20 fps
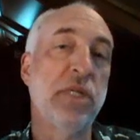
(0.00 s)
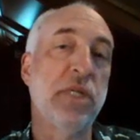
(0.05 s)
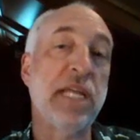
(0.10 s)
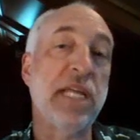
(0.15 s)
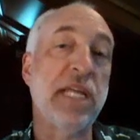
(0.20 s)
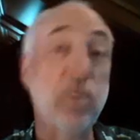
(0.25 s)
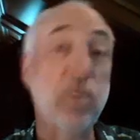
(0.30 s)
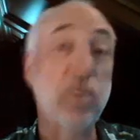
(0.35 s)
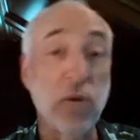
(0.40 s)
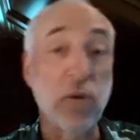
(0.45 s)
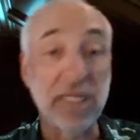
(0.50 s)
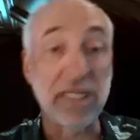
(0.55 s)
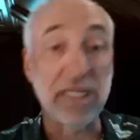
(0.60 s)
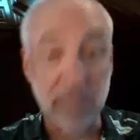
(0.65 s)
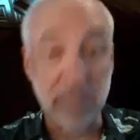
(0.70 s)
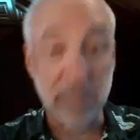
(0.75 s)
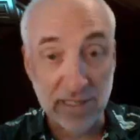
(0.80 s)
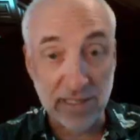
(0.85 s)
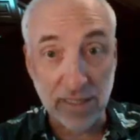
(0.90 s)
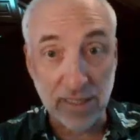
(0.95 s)
You put a data
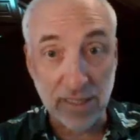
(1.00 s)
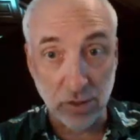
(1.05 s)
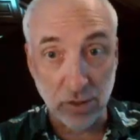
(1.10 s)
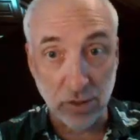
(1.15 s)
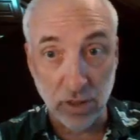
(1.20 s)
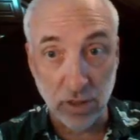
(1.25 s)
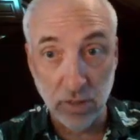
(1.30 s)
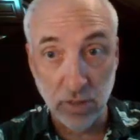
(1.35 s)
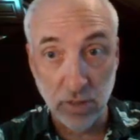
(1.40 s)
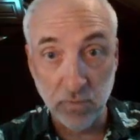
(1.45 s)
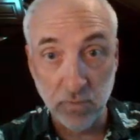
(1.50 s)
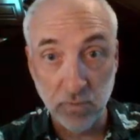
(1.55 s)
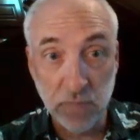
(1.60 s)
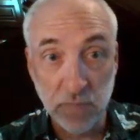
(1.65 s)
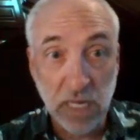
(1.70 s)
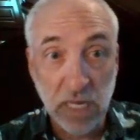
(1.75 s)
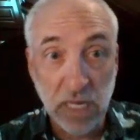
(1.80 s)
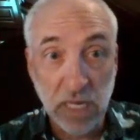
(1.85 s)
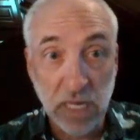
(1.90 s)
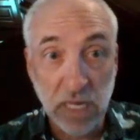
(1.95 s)
point in the center,
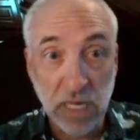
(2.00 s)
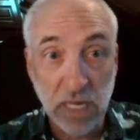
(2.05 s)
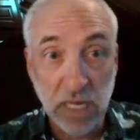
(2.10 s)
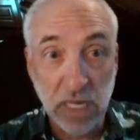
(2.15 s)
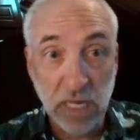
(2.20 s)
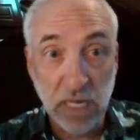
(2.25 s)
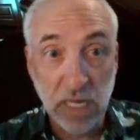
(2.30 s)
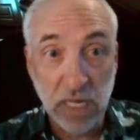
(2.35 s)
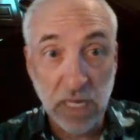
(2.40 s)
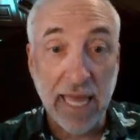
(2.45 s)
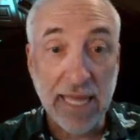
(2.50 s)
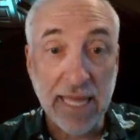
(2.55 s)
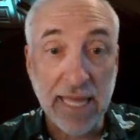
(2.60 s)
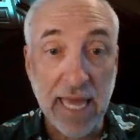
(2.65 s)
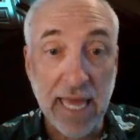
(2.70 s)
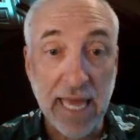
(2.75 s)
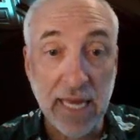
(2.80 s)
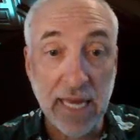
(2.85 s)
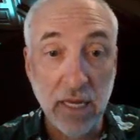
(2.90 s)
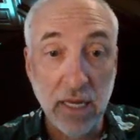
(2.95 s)

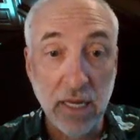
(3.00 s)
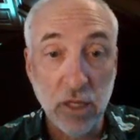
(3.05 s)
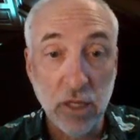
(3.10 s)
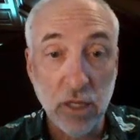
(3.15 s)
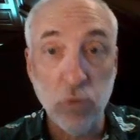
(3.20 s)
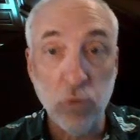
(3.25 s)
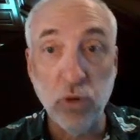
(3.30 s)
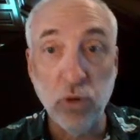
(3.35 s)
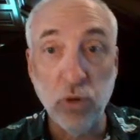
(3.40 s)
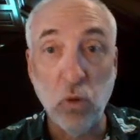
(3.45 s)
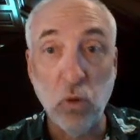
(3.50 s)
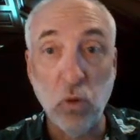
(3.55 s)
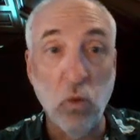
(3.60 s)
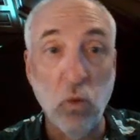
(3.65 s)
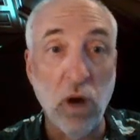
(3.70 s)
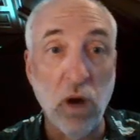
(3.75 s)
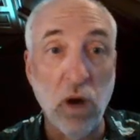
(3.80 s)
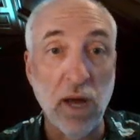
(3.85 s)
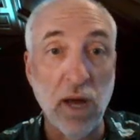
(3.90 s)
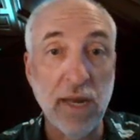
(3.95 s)
and then you
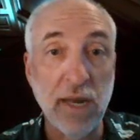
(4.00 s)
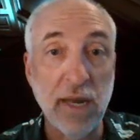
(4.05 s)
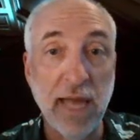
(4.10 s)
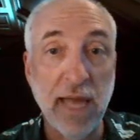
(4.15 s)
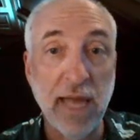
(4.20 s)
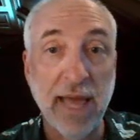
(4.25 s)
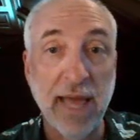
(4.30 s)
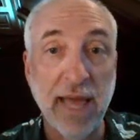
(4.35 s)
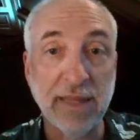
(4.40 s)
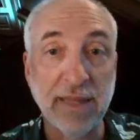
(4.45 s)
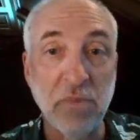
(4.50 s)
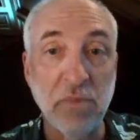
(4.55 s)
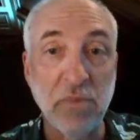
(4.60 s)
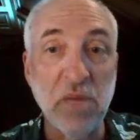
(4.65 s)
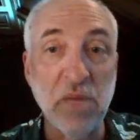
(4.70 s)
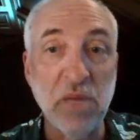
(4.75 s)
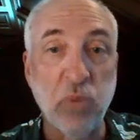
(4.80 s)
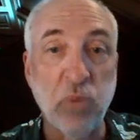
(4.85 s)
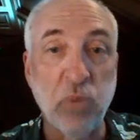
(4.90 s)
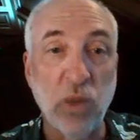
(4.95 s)
put 1
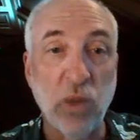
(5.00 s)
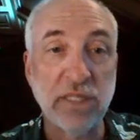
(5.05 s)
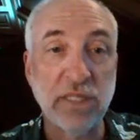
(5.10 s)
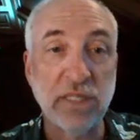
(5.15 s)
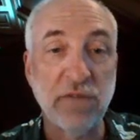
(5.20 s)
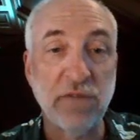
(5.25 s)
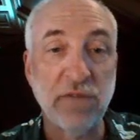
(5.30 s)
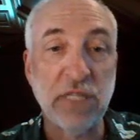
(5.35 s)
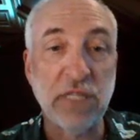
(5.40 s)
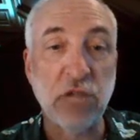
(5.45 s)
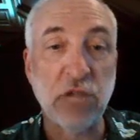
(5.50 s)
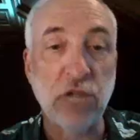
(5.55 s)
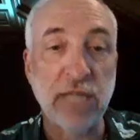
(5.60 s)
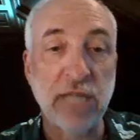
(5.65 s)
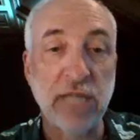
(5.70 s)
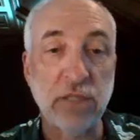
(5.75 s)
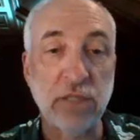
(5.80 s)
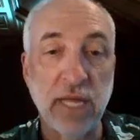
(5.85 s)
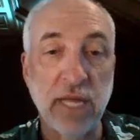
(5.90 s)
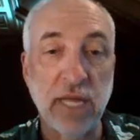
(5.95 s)
at the midpoints of
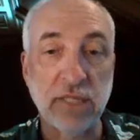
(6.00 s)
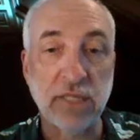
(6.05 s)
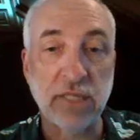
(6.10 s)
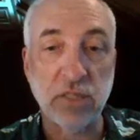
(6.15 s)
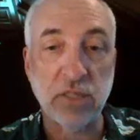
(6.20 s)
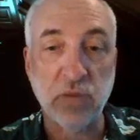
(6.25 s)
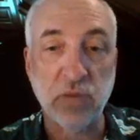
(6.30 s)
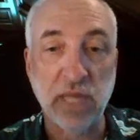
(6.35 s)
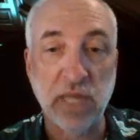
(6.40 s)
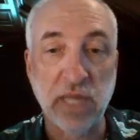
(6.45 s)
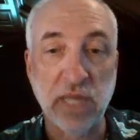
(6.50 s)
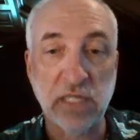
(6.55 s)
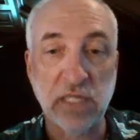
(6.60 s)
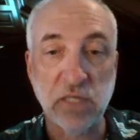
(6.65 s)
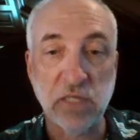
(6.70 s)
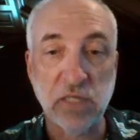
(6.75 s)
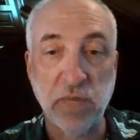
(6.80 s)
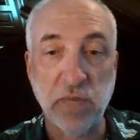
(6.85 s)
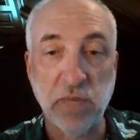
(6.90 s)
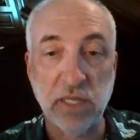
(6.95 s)
each edge of the
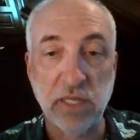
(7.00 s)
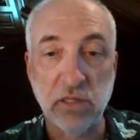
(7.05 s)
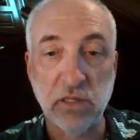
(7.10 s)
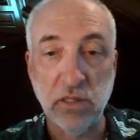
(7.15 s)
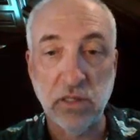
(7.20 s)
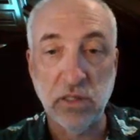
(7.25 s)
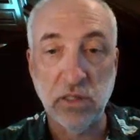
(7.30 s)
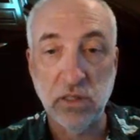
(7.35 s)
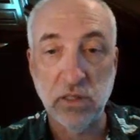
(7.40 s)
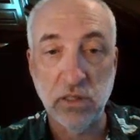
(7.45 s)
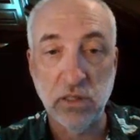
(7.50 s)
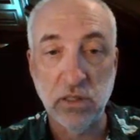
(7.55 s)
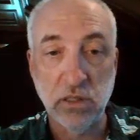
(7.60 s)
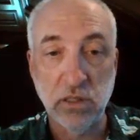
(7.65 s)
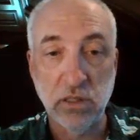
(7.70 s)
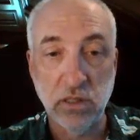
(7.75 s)
process space.